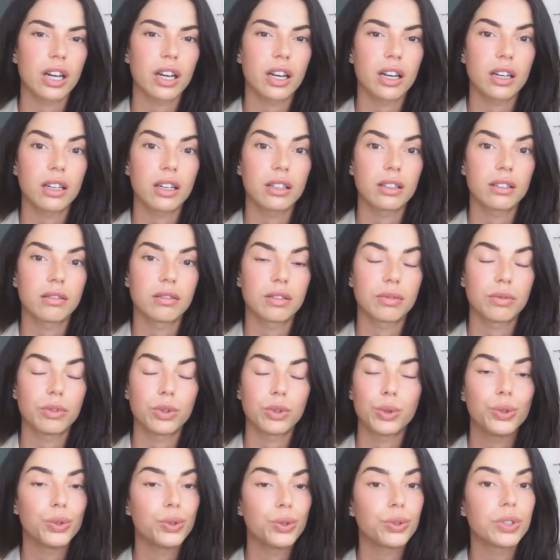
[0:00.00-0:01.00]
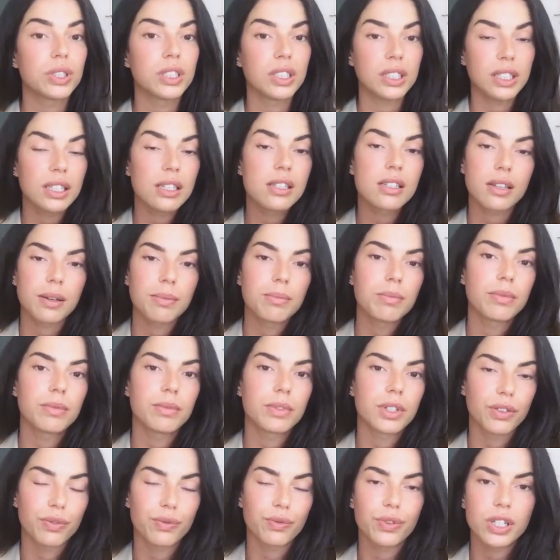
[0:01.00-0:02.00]
And do you see
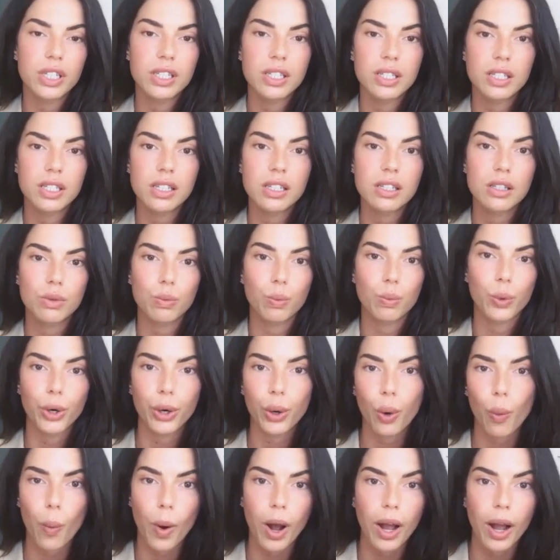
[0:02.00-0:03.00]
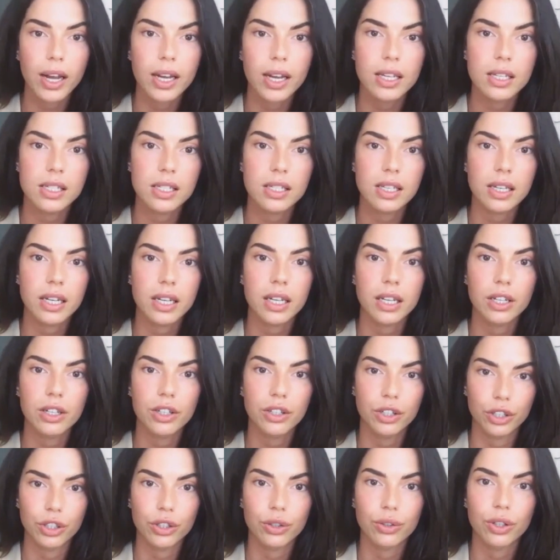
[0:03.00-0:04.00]
some differences work-wise
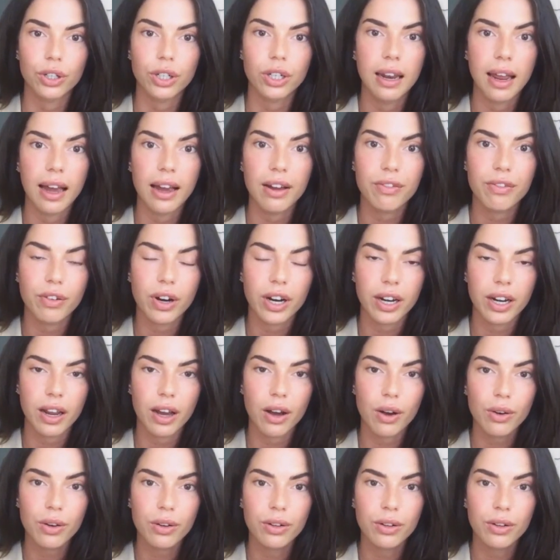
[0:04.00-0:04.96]
in your life right now?